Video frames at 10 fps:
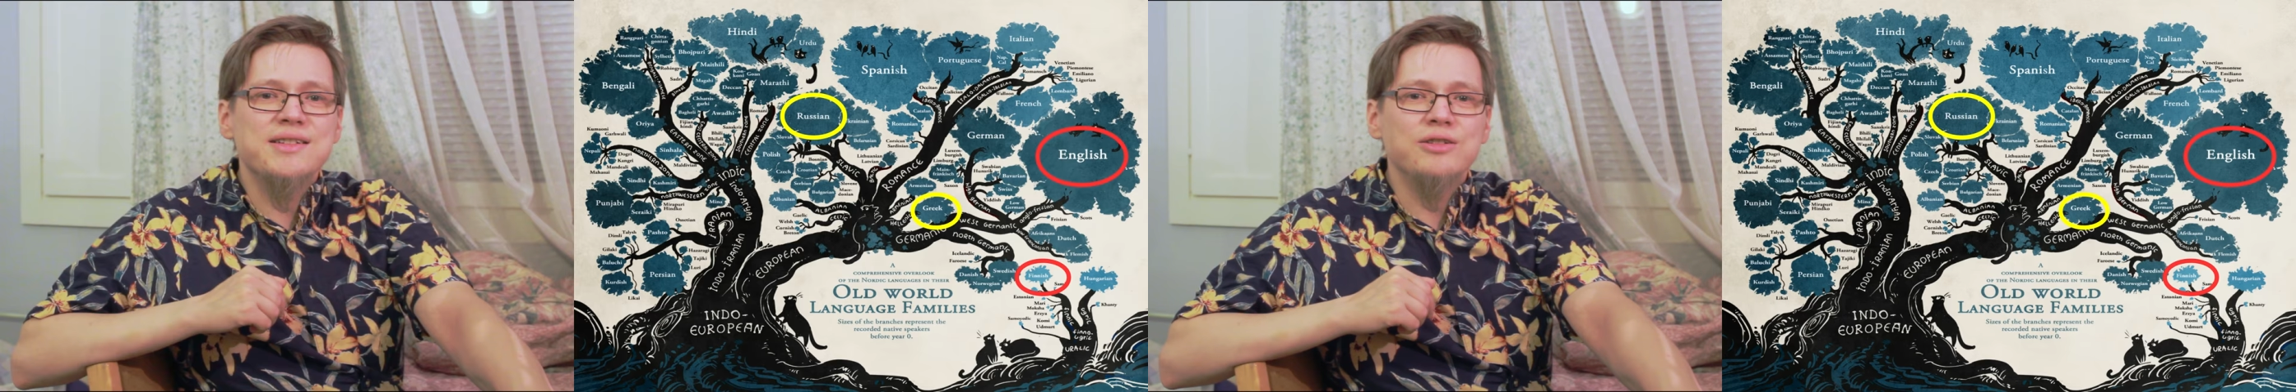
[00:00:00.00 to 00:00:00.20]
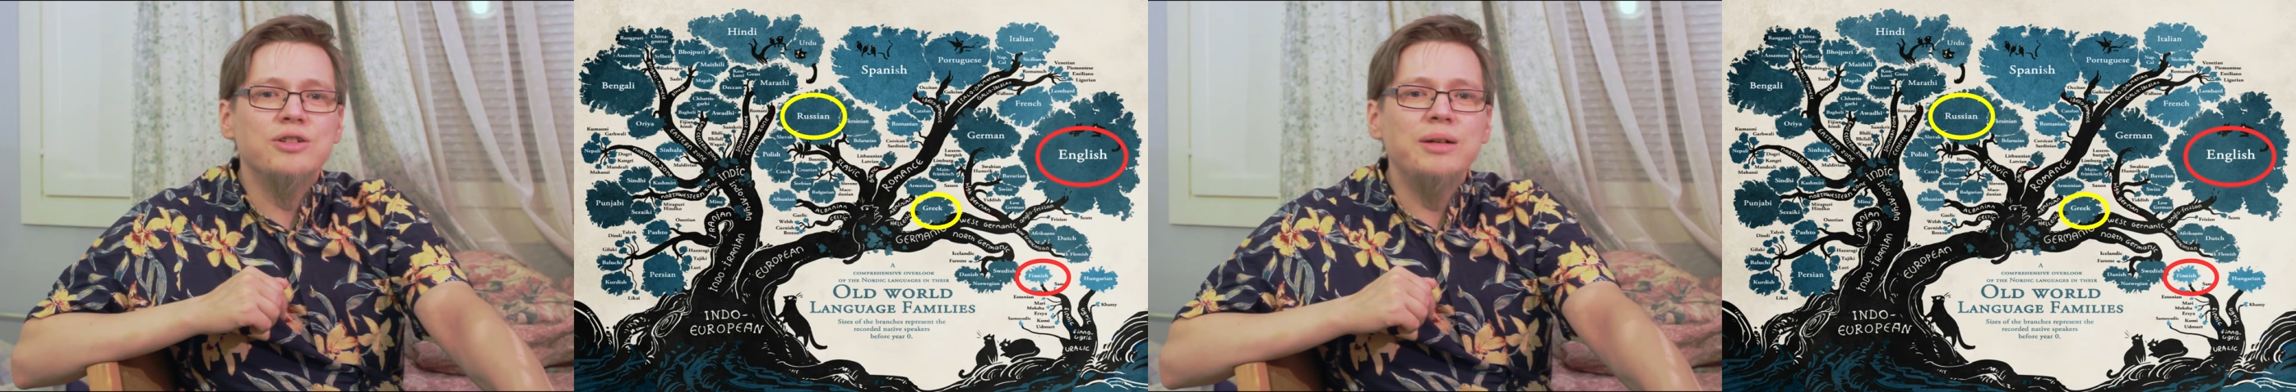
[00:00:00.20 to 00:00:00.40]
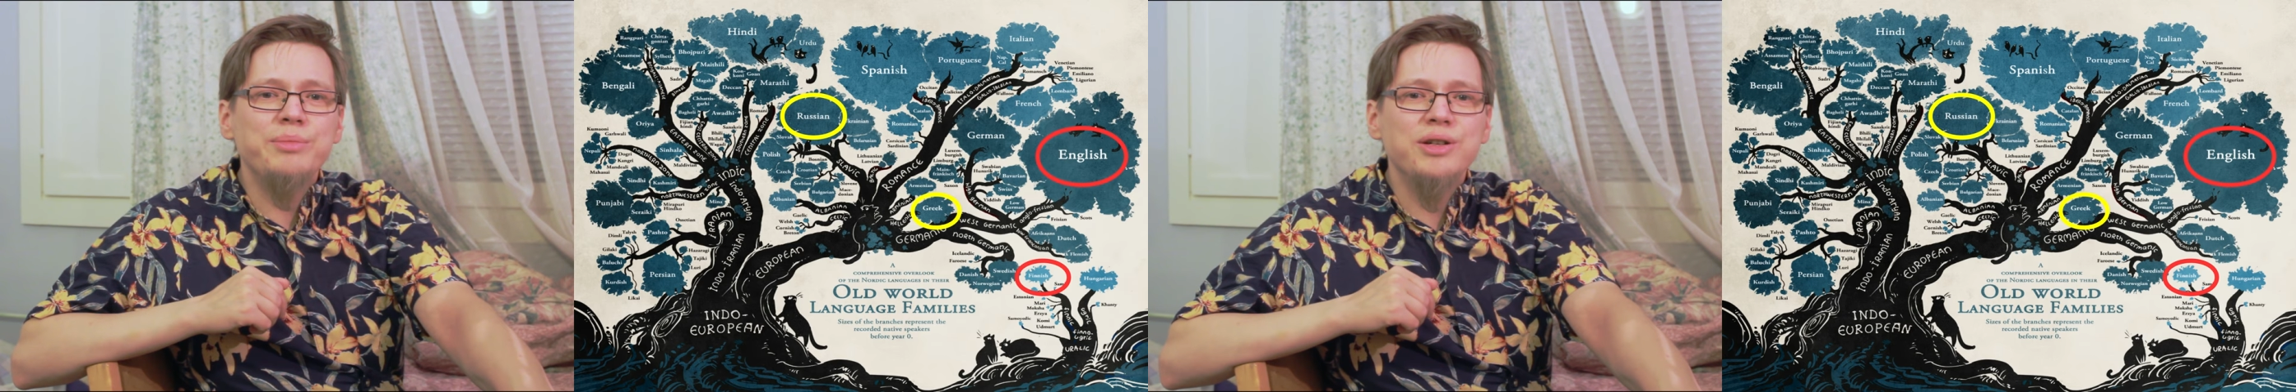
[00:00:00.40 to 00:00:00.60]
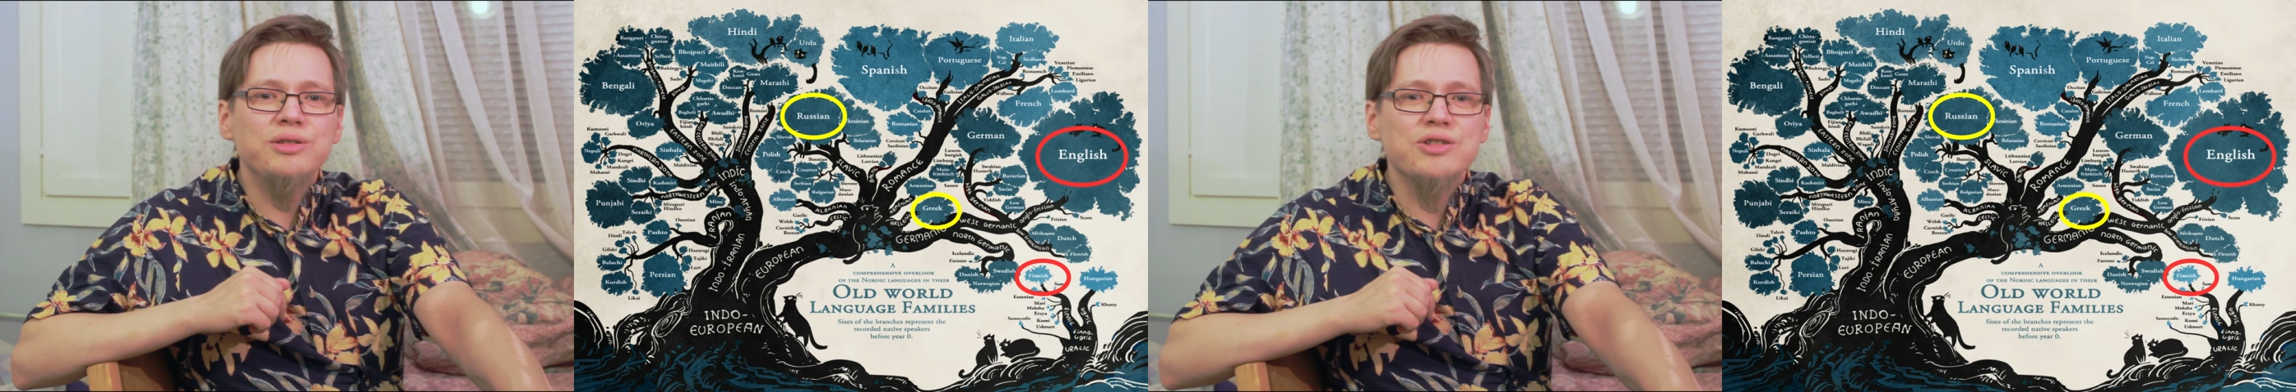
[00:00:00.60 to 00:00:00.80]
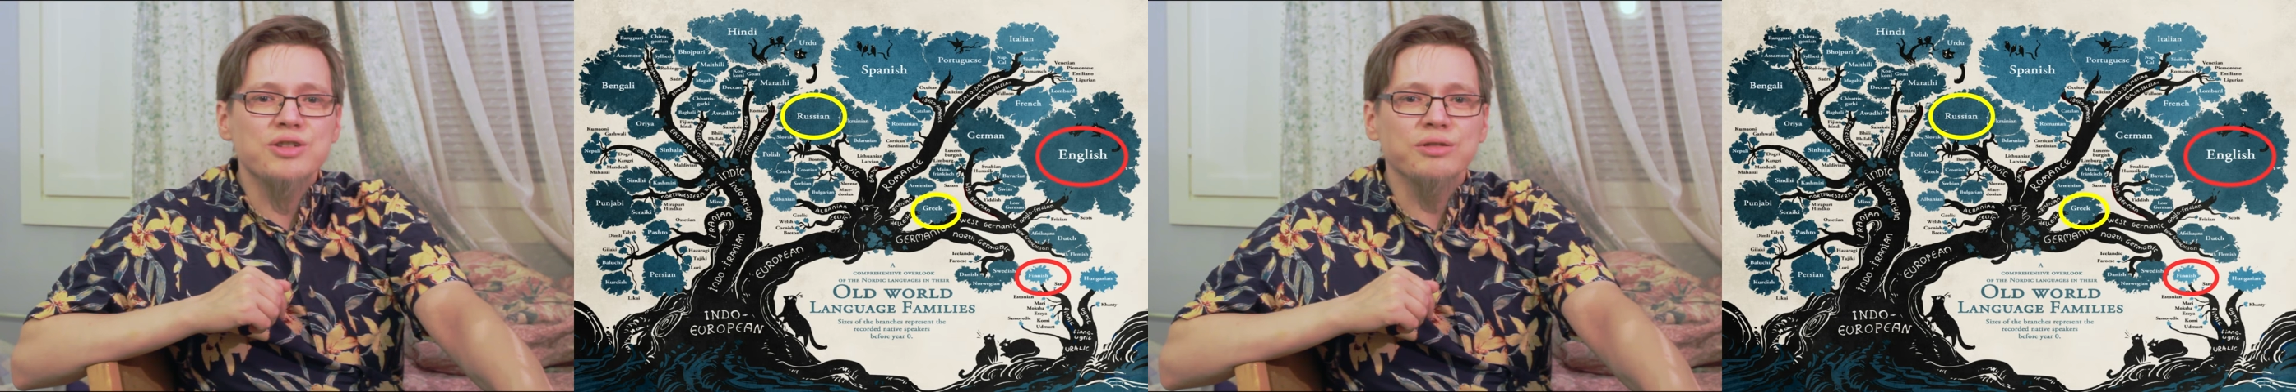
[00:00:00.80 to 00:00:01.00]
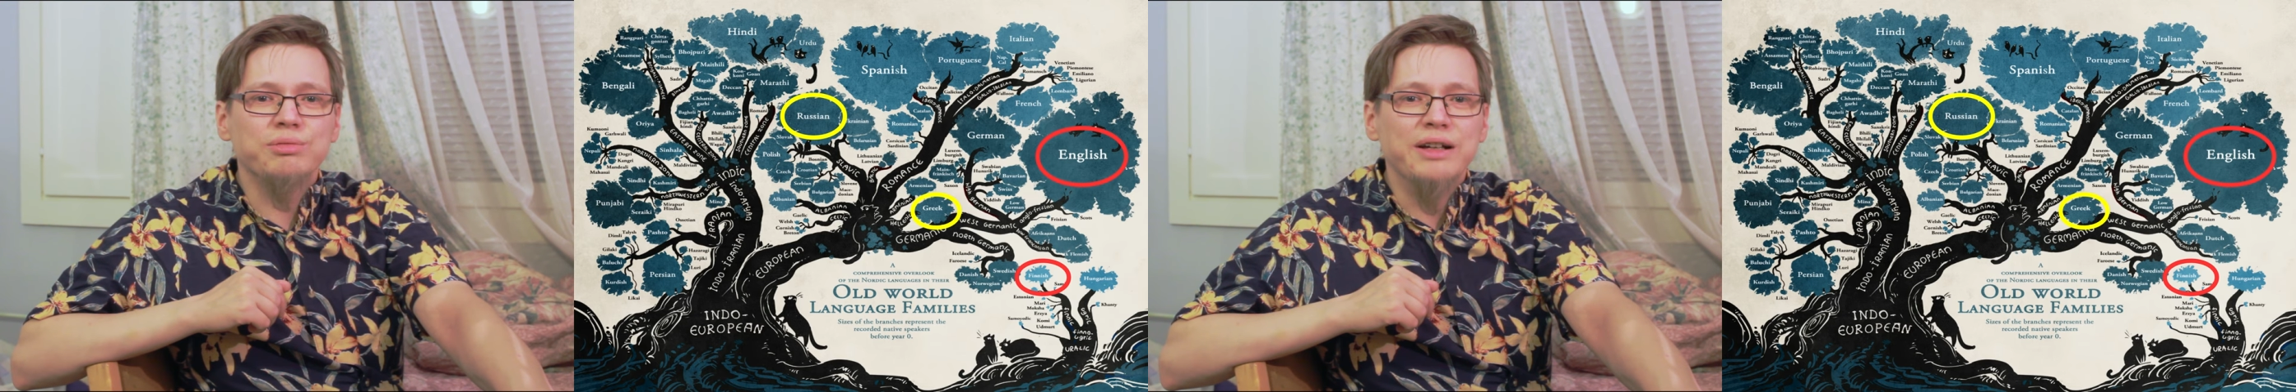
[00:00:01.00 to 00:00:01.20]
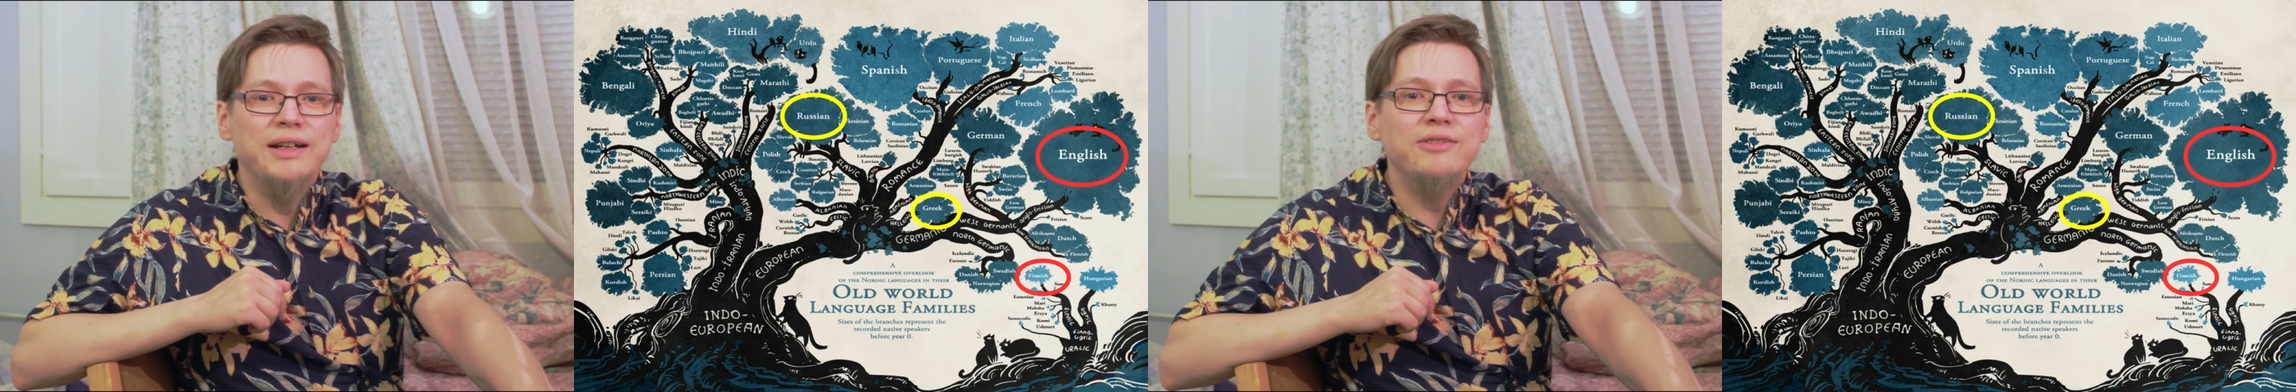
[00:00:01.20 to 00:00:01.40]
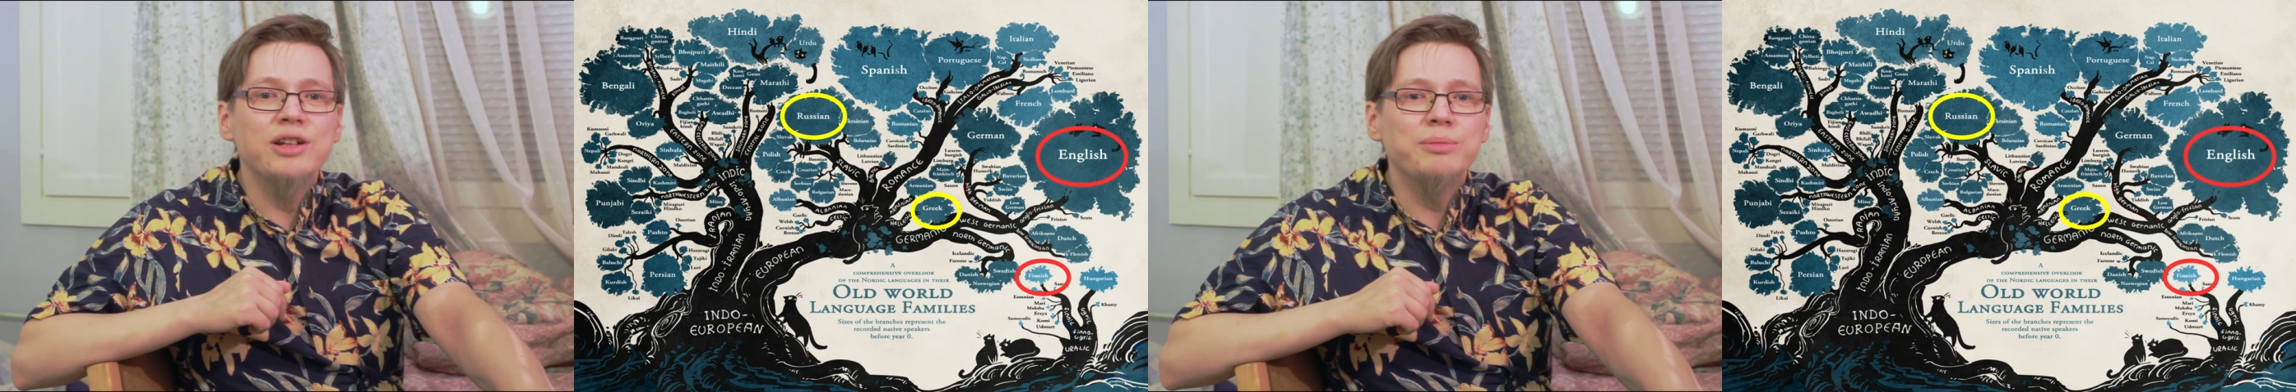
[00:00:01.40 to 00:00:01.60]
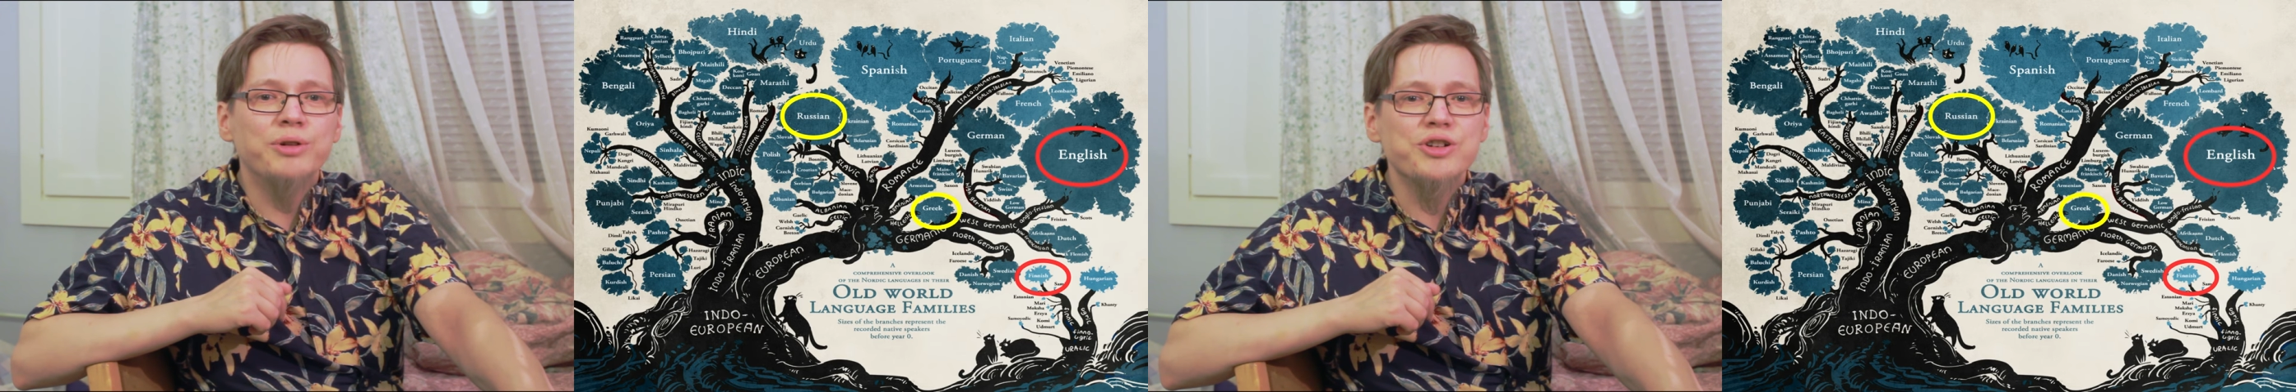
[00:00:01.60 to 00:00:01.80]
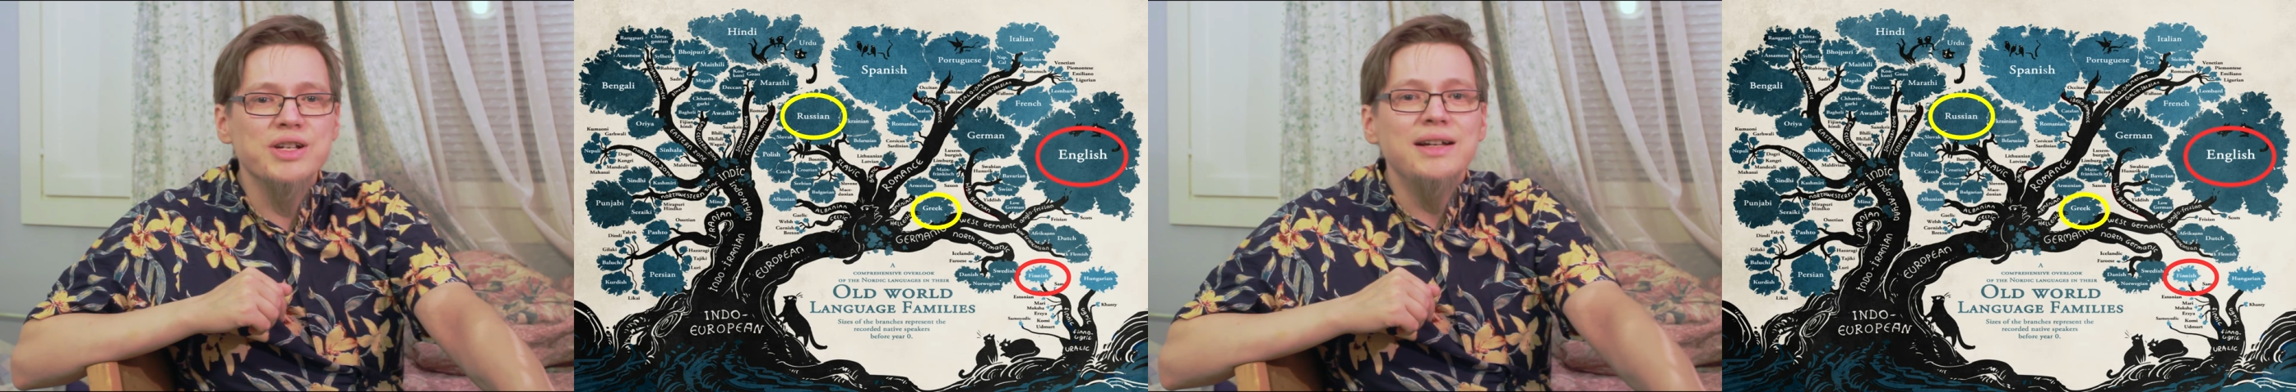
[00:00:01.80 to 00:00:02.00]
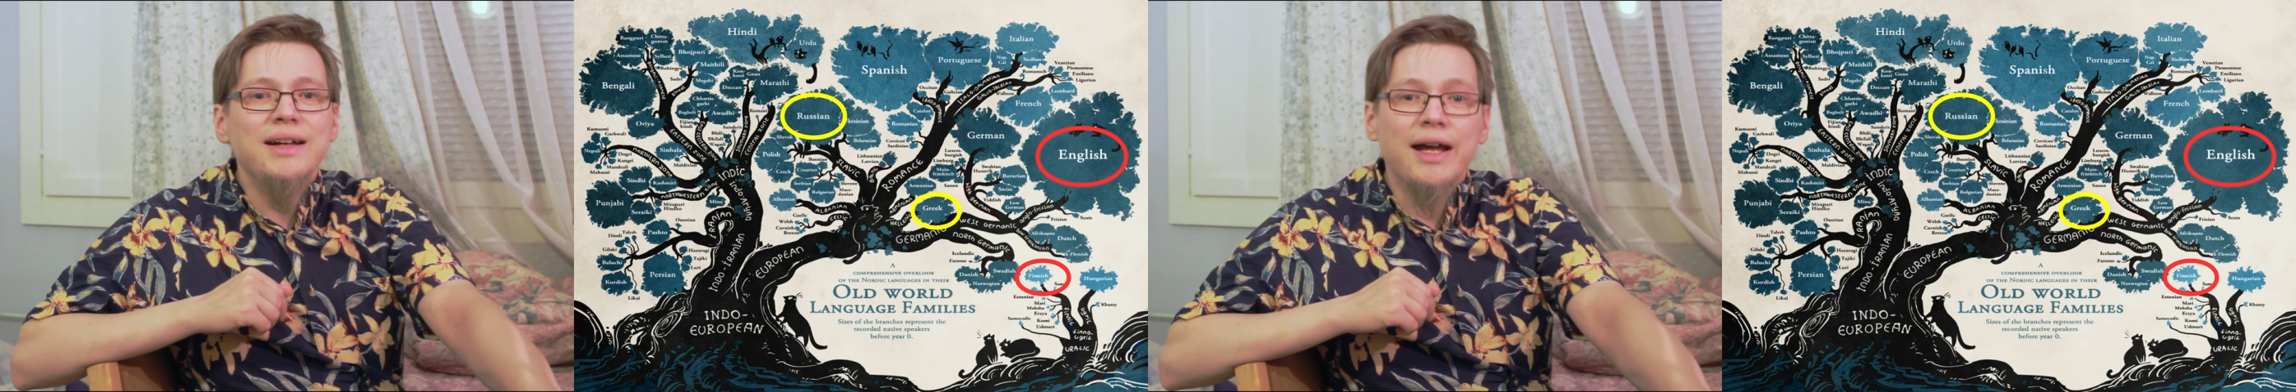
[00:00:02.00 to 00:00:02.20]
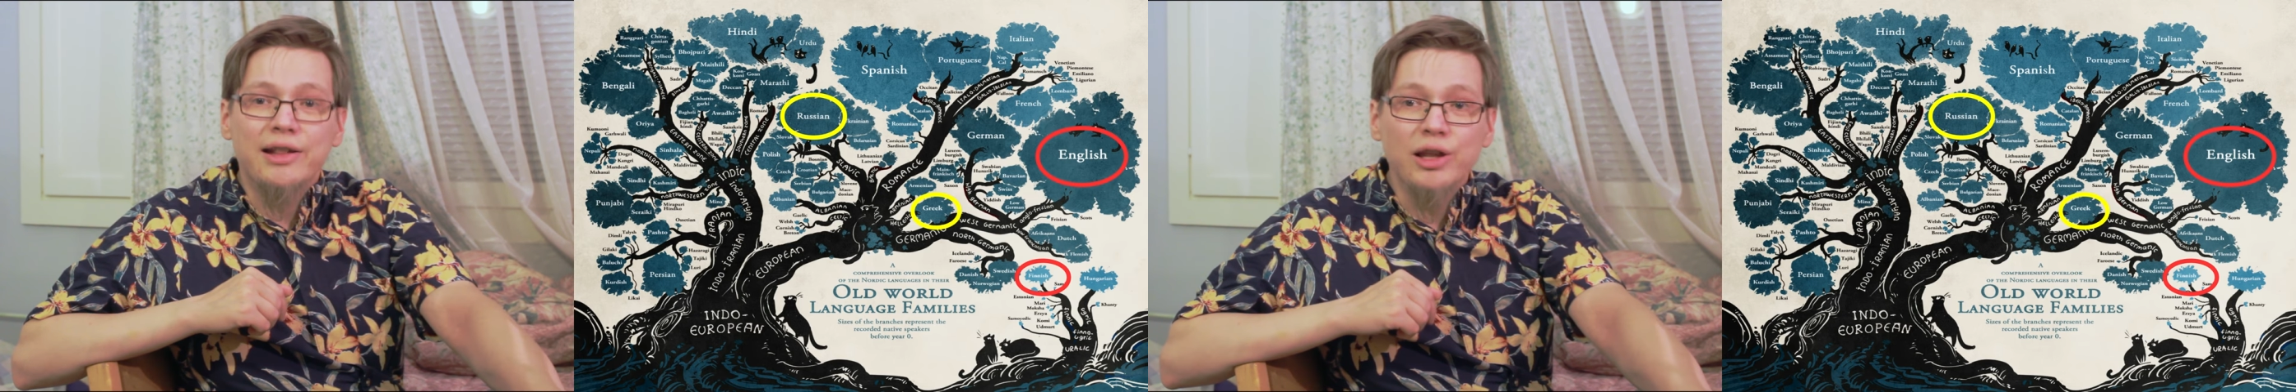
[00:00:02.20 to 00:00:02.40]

to computer software developers and